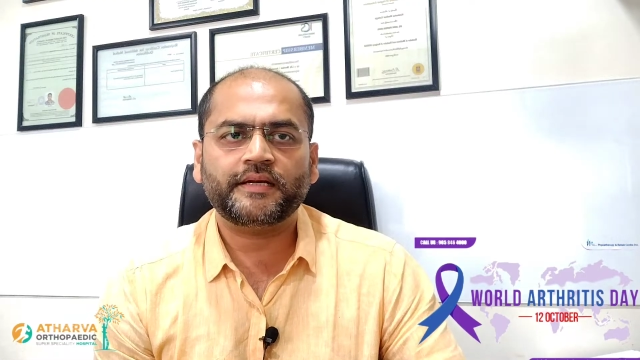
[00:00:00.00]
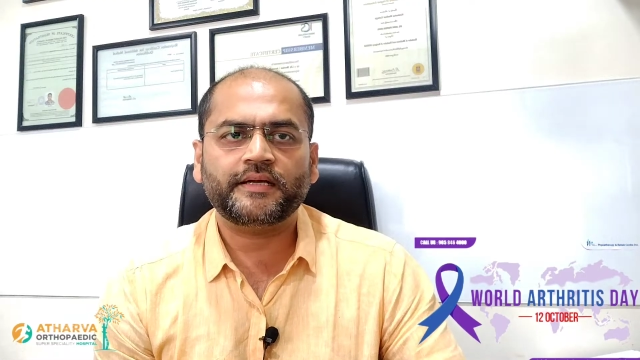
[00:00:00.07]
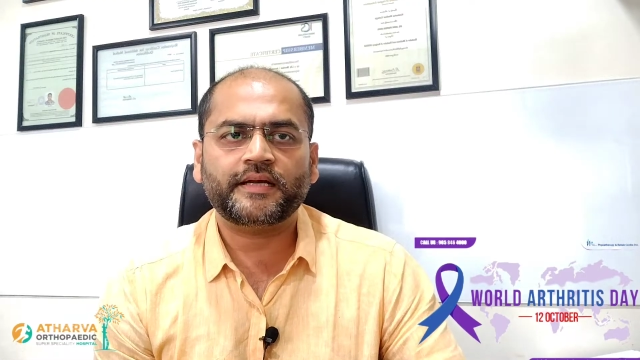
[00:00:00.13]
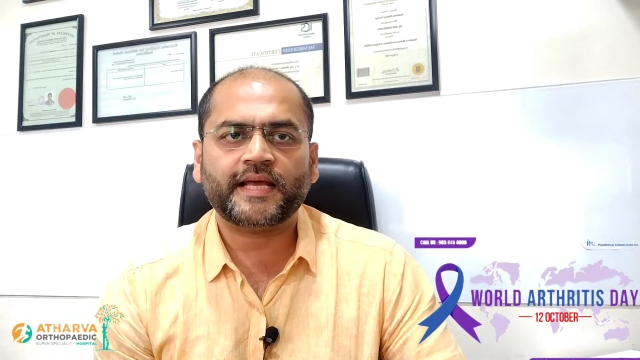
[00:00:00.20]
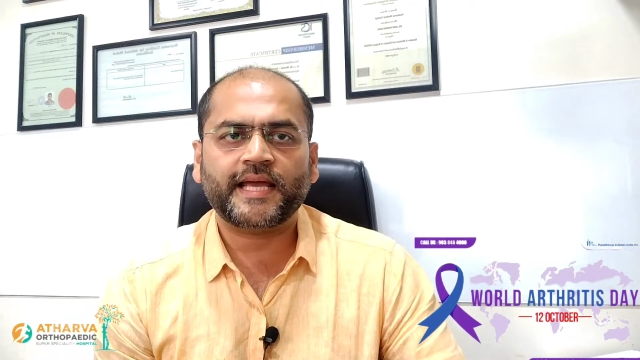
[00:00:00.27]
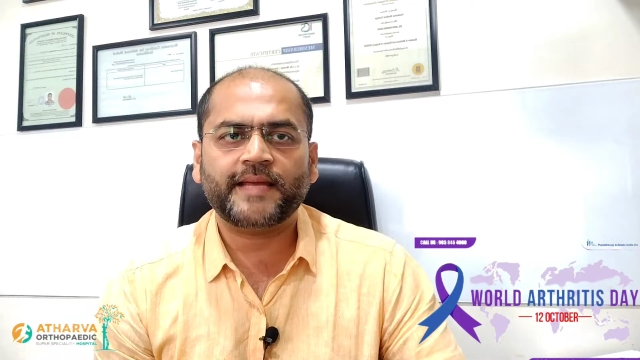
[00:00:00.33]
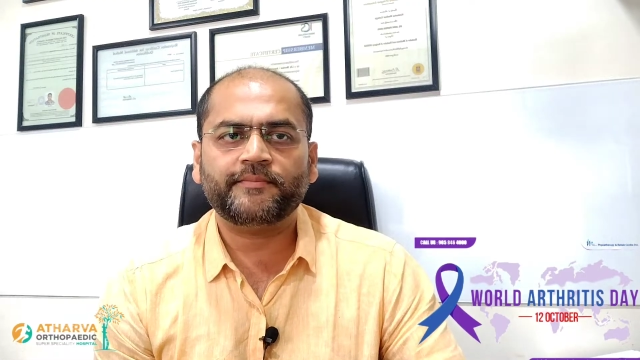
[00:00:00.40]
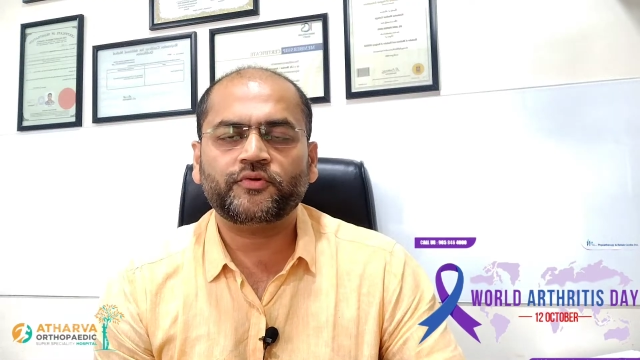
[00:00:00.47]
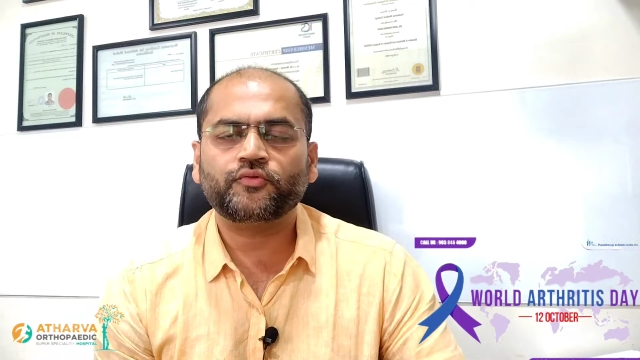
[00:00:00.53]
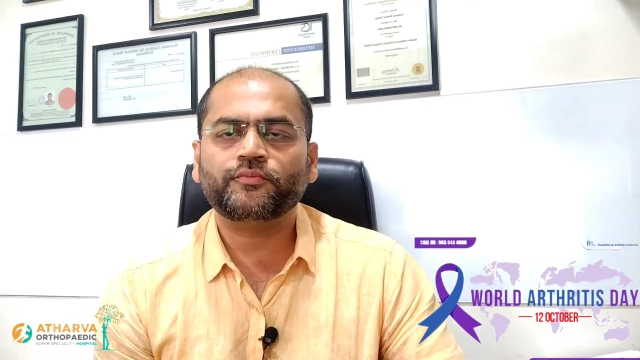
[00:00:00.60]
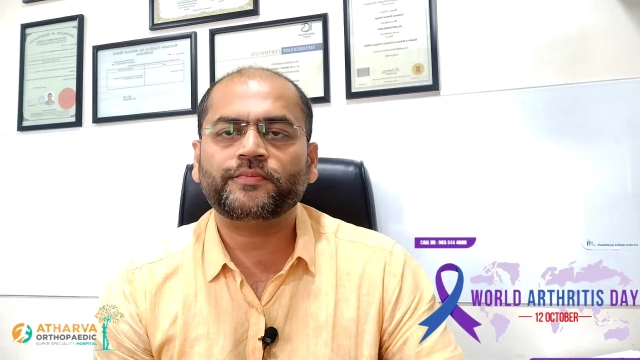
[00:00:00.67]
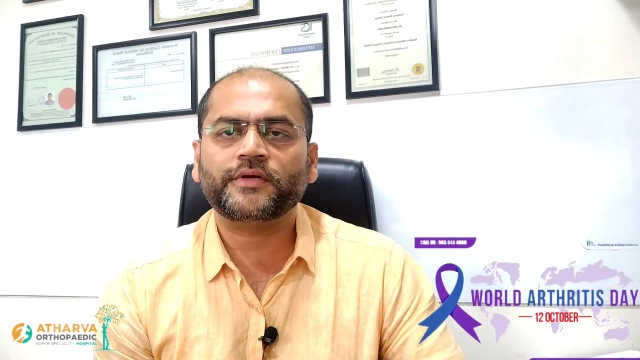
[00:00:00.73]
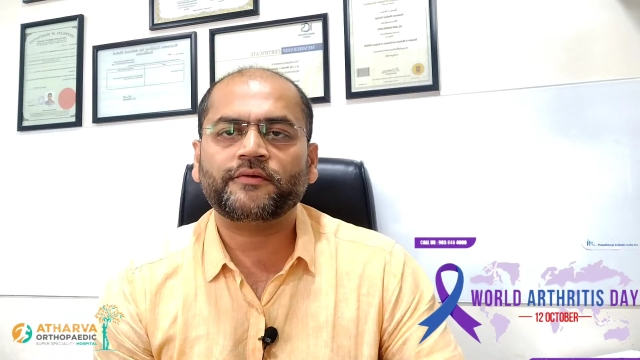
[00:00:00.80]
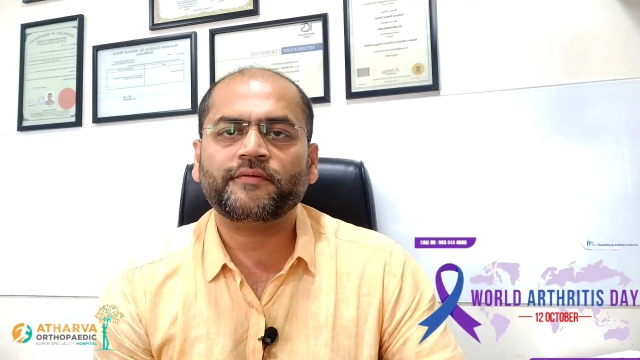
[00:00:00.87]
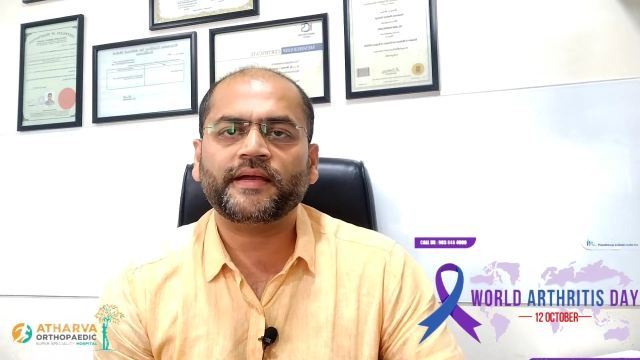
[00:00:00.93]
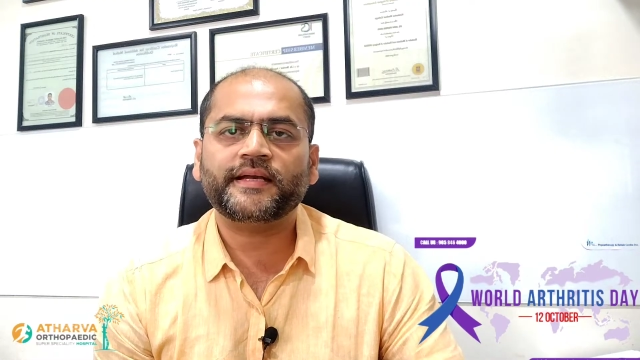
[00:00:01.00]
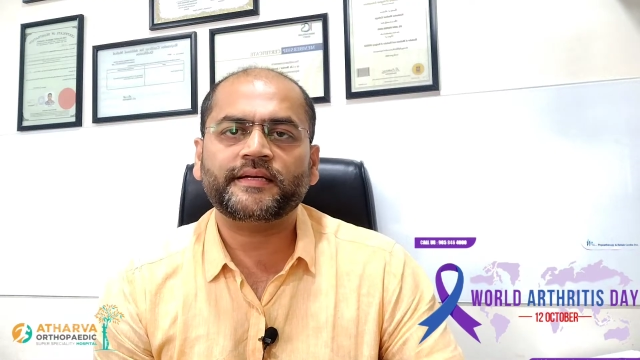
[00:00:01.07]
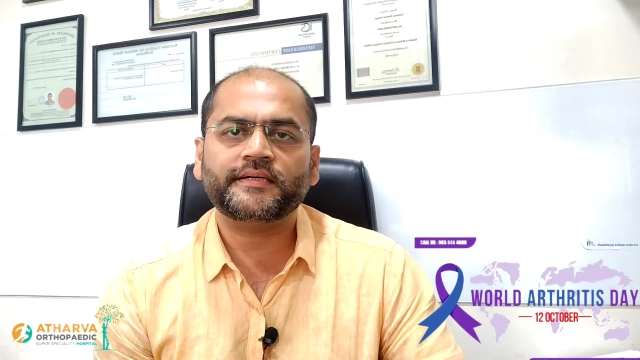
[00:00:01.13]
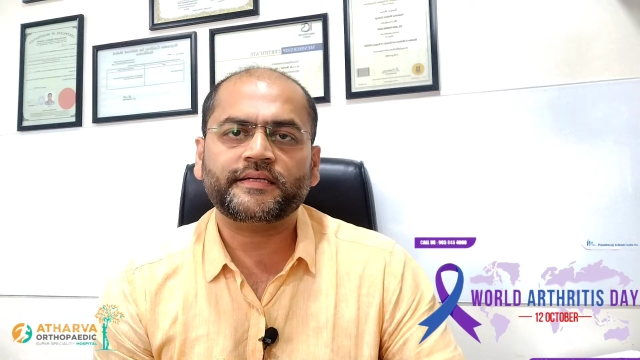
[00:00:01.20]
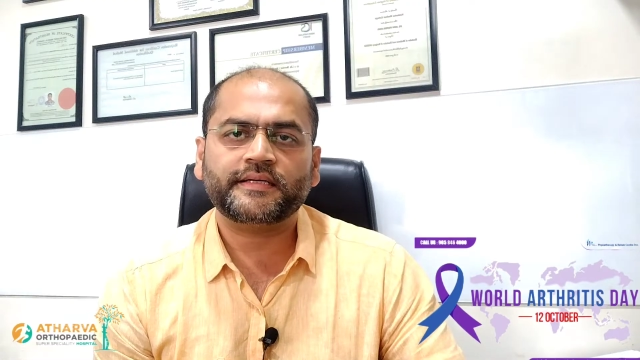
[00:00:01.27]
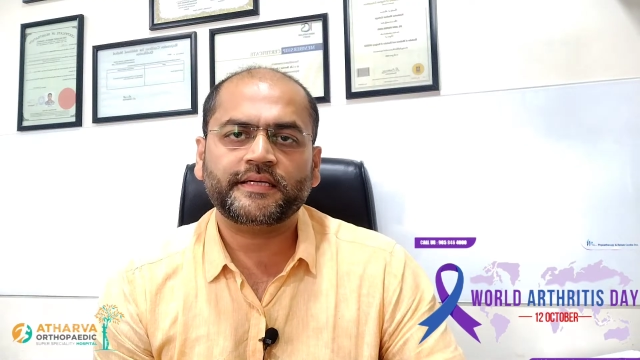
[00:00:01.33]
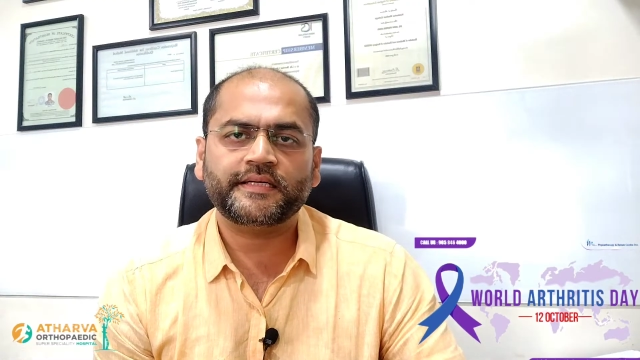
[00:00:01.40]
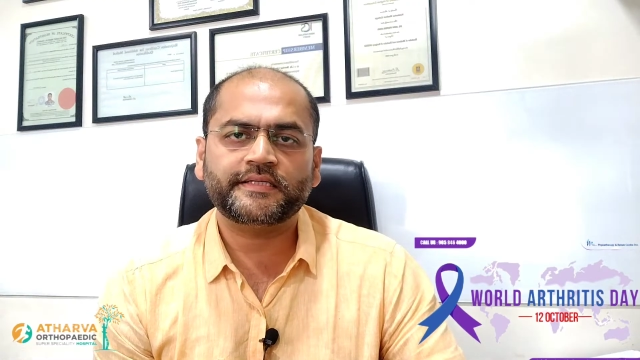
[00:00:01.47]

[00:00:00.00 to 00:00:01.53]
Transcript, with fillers: in time to prevent